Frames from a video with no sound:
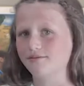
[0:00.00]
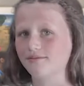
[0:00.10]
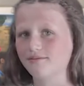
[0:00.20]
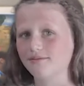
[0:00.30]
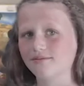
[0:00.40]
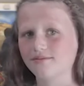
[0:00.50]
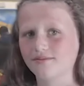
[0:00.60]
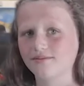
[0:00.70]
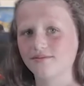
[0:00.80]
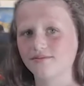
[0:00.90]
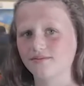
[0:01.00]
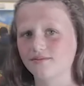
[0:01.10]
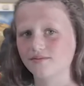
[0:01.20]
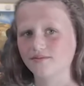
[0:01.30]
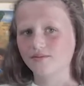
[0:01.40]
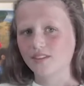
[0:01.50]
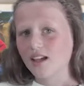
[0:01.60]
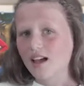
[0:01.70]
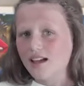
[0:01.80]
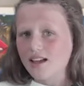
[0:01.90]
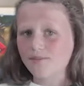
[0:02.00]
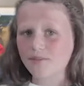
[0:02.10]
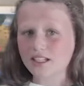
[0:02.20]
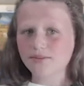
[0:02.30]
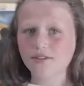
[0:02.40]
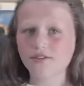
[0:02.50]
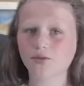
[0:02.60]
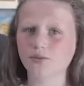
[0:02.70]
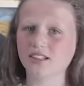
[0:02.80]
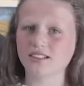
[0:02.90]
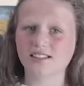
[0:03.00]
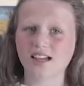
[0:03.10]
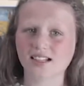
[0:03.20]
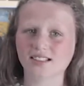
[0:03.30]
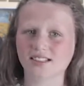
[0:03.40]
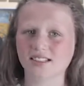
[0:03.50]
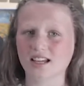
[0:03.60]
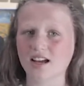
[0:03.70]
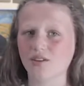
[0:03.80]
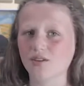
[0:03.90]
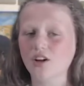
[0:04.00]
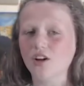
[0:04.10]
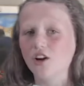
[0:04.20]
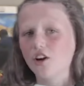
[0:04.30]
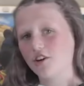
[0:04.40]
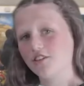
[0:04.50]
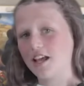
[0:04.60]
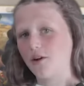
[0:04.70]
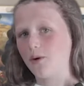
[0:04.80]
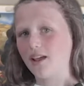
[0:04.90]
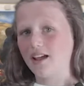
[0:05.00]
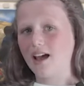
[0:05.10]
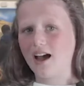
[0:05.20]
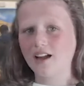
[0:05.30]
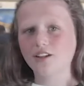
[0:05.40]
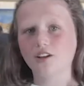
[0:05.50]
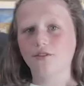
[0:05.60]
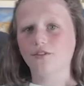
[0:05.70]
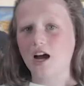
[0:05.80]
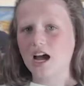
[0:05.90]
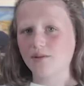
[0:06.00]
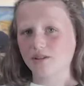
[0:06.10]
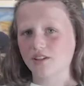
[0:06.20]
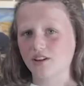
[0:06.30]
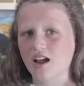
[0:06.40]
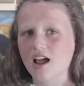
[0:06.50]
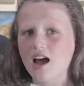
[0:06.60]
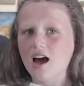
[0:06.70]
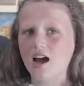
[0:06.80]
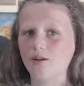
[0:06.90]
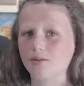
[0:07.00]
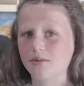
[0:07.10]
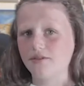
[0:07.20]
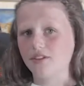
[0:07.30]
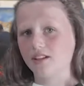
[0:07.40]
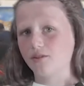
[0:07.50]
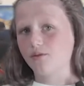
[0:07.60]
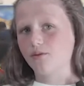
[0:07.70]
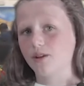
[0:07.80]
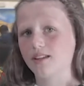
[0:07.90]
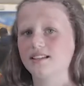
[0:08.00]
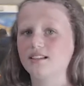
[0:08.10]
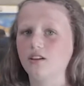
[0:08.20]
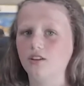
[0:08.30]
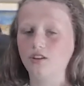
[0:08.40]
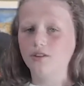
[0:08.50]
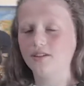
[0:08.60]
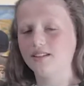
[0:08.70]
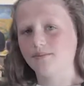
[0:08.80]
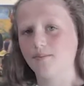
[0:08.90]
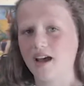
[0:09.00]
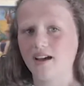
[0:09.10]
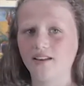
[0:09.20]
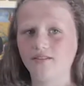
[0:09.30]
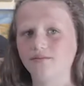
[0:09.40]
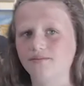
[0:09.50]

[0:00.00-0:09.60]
How does that make you feel? It makes me feel really sad to see how her day went. I know if I was her, I would be feeling really alone and bad.